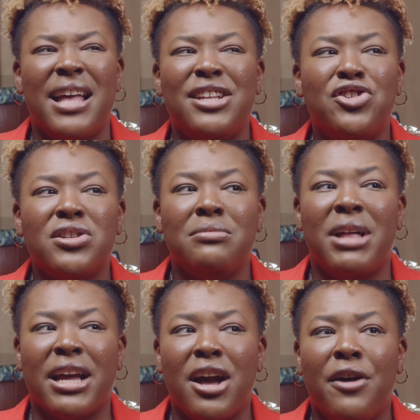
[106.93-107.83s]
and it took them
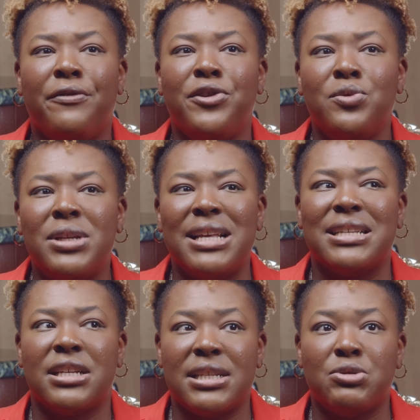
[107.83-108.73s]
like a few days
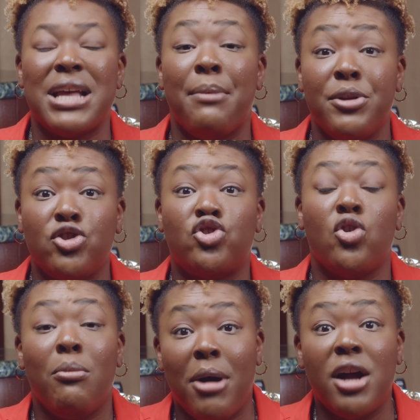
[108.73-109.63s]
because it was happening
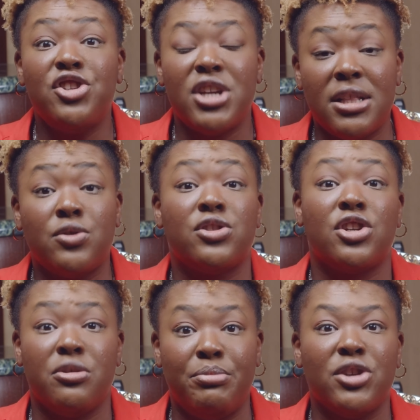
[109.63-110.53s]
so much and this was
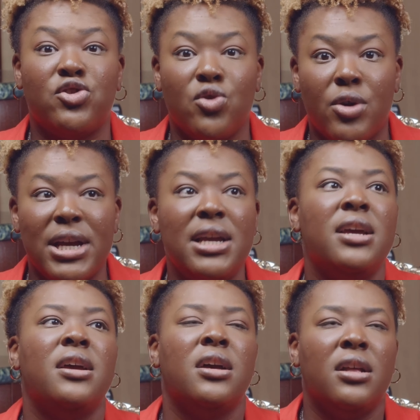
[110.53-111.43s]
such a big story
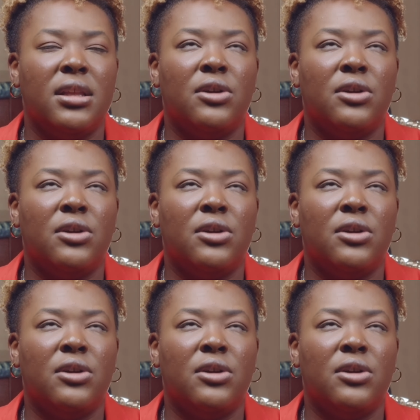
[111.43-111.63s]
that